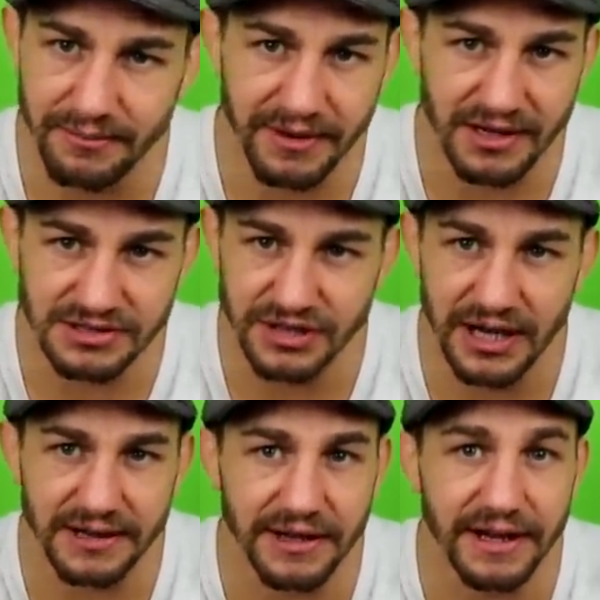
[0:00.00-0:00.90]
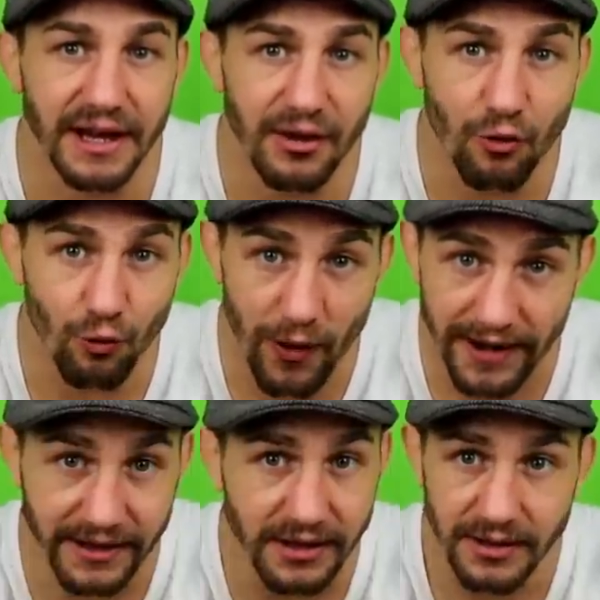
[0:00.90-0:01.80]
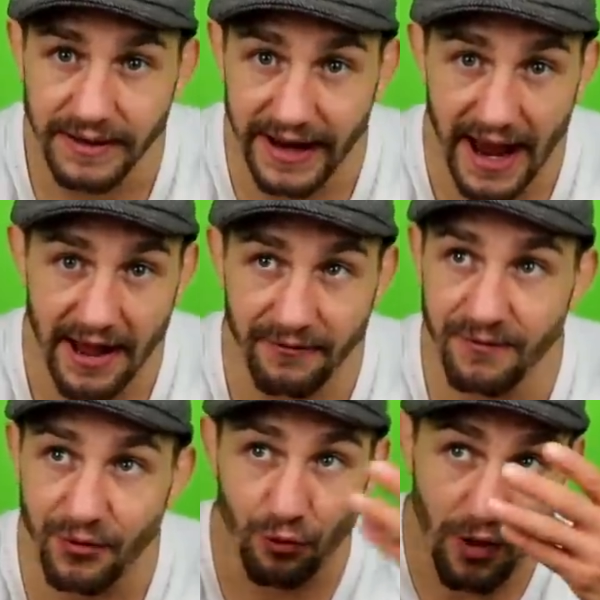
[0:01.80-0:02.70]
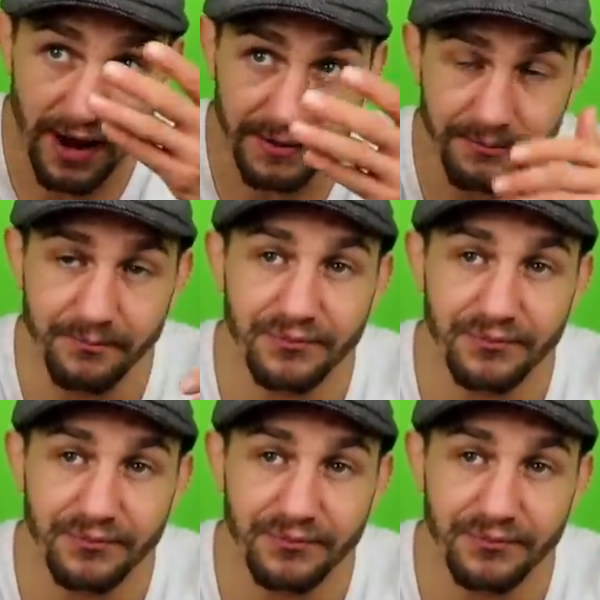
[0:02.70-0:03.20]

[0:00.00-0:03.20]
because you got the red, they have the red,